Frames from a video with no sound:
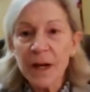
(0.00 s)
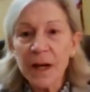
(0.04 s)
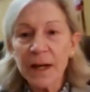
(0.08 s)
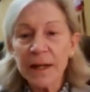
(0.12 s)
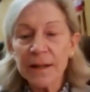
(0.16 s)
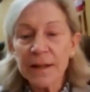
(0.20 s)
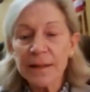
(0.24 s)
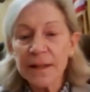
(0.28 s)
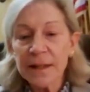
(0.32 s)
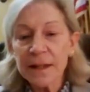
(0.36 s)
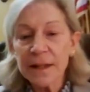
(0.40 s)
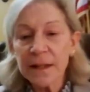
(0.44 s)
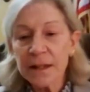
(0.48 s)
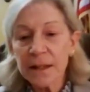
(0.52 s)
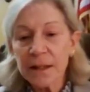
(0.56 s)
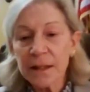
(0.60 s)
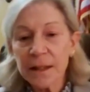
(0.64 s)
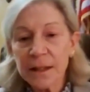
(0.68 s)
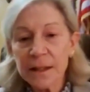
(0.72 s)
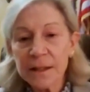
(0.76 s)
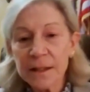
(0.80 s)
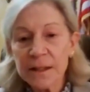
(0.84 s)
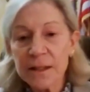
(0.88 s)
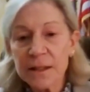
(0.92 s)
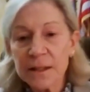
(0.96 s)
I think
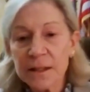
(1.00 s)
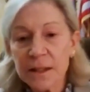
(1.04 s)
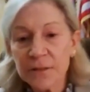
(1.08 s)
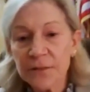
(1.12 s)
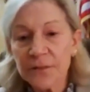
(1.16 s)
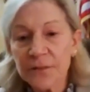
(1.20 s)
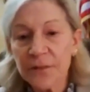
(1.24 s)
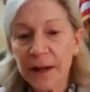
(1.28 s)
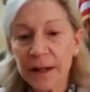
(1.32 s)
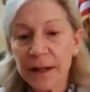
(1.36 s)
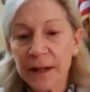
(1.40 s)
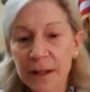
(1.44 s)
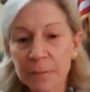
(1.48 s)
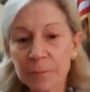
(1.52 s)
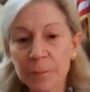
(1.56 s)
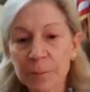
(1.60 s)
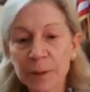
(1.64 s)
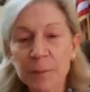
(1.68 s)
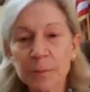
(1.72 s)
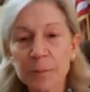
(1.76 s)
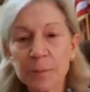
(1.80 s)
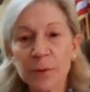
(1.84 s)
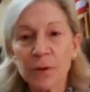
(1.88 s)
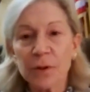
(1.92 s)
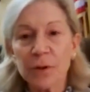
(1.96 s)
it's the fact that
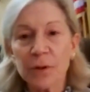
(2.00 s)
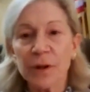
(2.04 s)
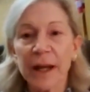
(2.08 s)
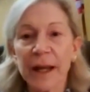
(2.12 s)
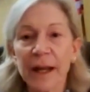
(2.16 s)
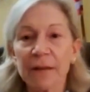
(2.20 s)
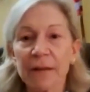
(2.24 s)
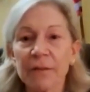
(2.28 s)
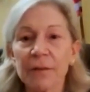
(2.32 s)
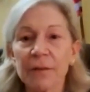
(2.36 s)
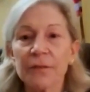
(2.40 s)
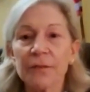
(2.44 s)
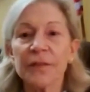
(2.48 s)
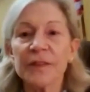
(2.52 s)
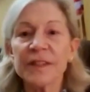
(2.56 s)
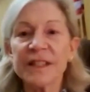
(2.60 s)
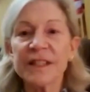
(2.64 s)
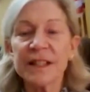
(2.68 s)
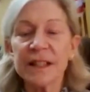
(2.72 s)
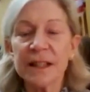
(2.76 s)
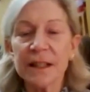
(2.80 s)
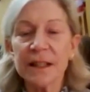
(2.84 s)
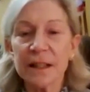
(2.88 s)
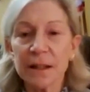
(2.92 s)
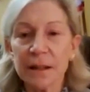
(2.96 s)
people have a
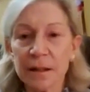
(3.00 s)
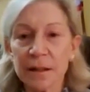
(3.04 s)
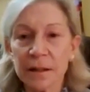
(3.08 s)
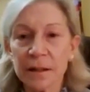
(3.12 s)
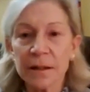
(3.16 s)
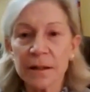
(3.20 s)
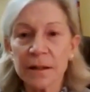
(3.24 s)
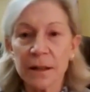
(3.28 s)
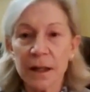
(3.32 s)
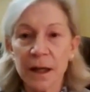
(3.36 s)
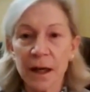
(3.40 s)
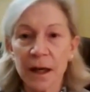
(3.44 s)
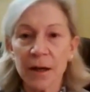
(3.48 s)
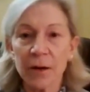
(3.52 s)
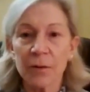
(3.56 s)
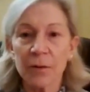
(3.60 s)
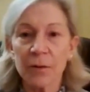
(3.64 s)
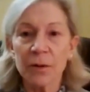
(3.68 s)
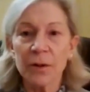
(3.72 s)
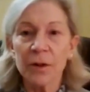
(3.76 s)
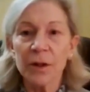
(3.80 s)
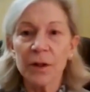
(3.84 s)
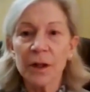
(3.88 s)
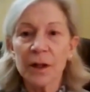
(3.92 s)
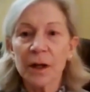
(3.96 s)
fatigue now
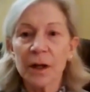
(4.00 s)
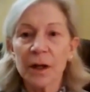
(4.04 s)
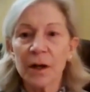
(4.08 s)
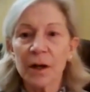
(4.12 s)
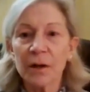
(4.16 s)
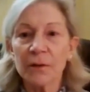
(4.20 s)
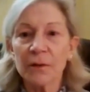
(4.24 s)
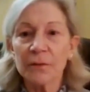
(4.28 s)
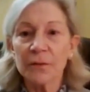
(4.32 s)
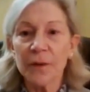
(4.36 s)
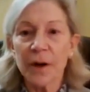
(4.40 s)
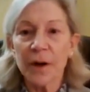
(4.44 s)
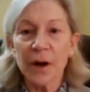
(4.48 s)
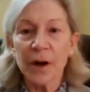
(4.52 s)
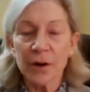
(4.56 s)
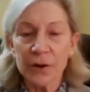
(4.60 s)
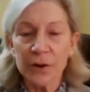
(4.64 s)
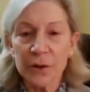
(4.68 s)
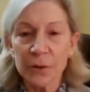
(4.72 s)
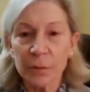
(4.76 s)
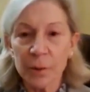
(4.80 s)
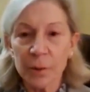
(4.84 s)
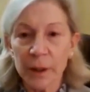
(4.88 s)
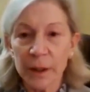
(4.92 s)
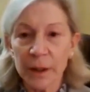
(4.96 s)
of
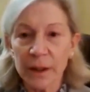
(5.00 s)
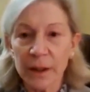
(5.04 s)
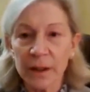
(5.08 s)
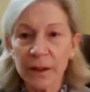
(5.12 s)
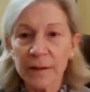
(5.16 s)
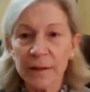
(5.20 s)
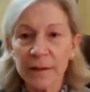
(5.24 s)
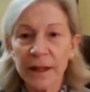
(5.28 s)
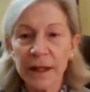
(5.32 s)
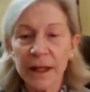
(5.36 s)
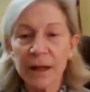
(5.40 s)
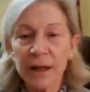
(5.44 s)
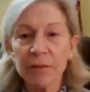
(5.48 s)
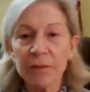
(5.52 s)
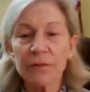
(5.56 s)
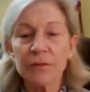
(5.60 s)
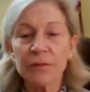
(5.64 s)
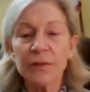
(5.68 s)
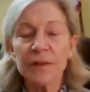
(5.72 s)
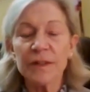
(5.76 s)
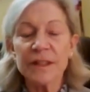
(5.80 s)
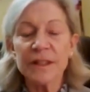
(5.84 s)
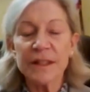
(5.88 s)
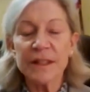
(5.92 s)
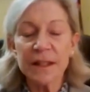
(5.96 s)
arguing. They have a uh-huh.
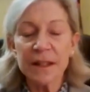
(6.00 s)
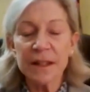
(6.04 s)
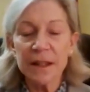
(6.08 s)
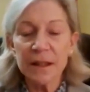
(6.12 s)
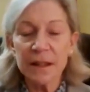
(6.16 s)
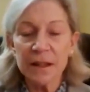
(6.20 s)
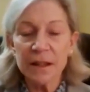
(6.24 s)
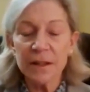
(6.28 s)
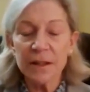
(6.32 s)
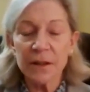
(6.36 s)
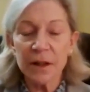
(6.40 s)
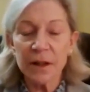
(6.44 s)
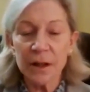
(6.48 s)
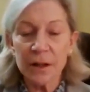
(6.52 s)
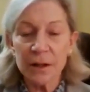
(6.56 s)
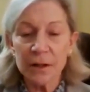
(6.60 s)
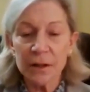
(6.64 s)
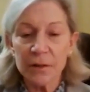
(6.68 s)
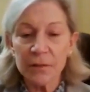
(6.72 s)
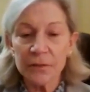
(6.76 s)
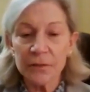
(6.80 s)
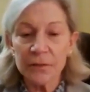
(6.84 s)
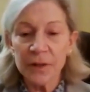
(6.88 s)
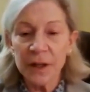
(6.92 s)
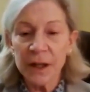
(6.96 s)
fatigue
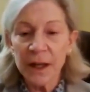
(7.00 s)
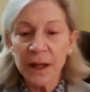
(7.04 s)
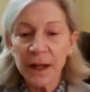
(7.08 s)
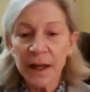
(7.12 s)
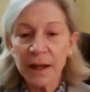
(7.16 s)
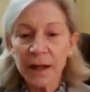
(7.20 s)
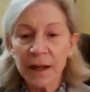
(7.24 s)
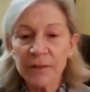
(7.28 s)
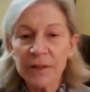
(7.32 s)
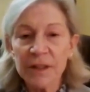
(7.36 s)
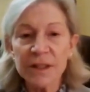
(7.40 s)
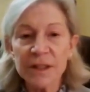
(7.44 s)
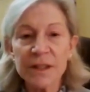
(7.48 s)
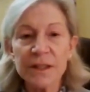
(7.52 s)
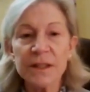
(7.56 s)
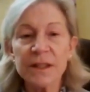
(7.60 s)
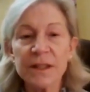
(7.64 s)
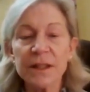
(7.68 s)
of having to